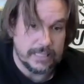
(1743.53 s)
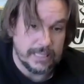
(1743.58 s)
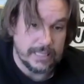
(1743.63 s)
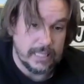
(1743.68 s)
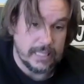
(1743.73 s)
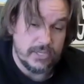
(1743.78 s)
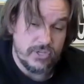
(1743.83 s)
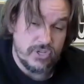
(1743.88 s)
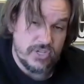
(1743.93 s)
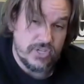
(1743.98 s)

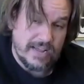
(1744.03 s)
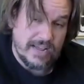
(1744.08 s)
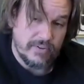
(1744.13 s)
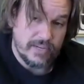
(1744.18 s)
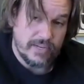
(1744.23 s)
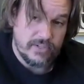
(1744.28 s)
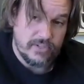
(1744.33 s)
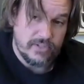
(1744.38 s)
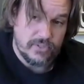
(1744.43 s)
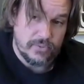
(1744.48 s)
lunge
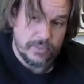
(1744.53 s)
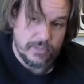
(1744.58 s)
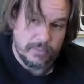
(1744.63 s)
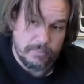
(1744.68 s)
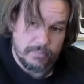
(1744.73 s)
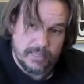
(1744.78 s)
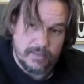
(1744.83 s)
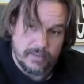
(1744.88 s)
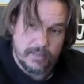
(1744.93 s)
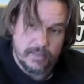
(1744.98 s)
down into it a
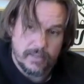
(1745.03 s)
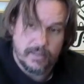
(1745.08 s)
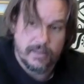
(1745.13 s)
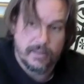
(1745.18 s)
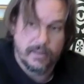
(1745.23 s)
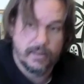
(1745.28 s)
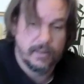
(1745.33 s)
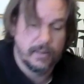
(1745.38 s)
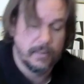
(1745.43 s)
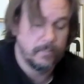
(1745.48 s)
bit.
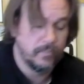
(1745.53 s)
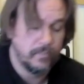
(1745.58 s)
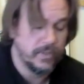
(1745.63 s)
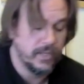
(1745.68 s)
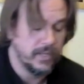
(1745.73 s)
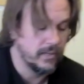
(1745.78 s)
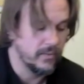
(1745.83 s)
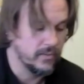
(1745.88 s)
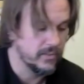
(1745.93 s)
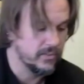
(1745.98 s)

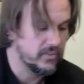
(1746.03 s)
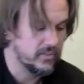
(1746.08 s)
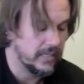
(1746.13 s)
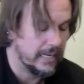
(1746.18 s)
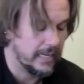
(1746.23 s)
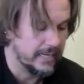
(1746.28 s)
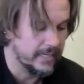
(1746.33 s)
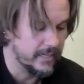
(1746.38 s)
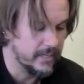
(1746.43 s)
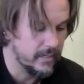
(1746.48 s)
Other
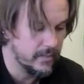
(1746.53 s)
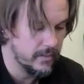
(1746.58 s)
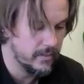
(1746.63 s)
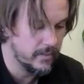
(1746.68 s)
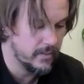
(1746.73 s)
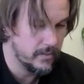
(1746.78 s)
side.